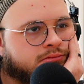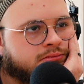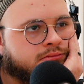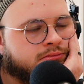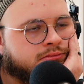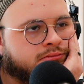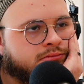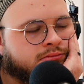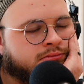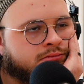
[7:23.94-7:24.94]

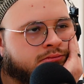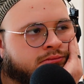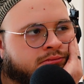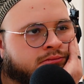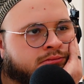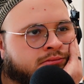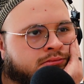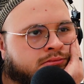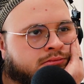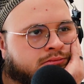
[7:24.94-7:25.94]

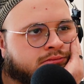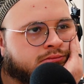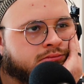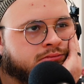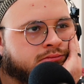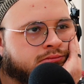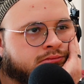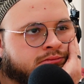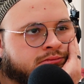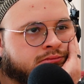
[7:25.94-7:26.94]

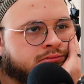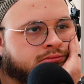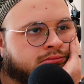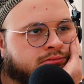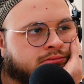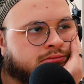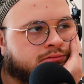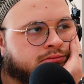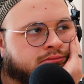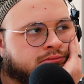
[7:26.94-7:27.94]

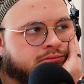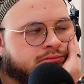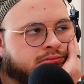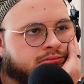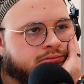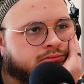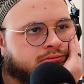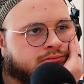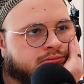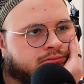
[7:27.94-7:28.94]

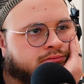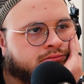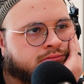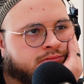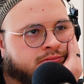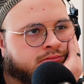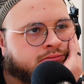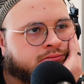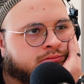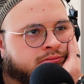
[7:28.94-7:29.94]

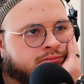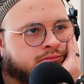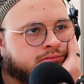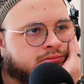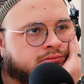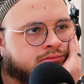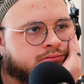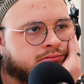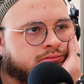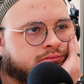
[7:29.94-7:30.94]
No words are spoken by the person on screen.